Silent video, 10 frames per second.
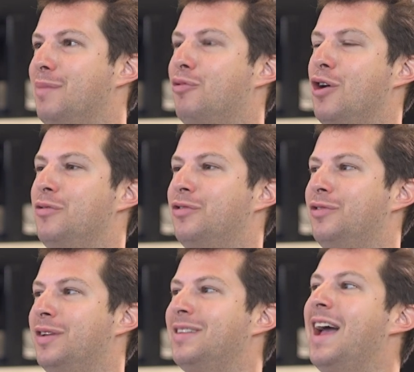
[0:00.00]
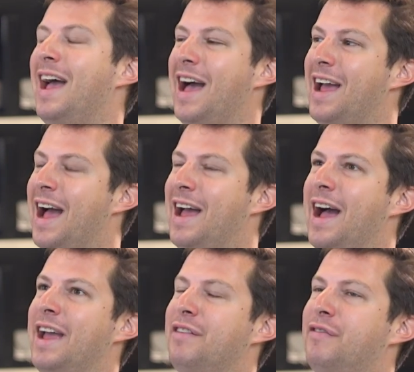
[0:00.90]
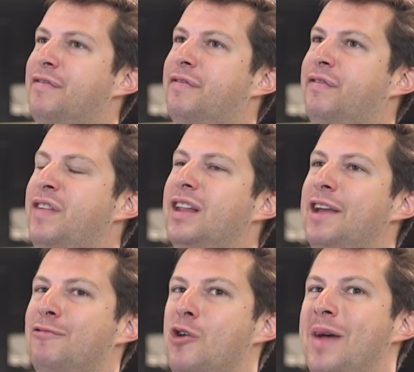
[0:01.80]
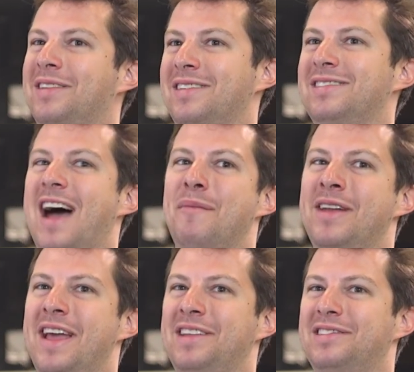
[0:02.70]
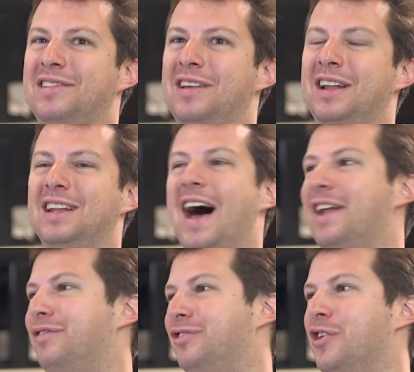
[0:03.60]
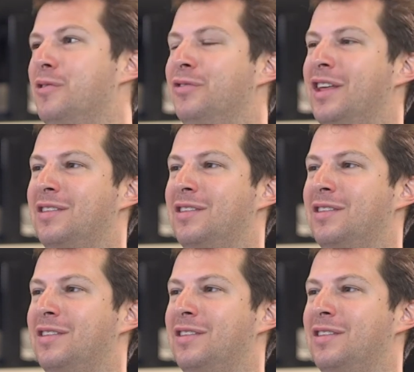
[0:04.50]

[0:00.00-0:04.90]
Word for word: approach. Because I, I, I, I feel like romance dominates a lot of shows.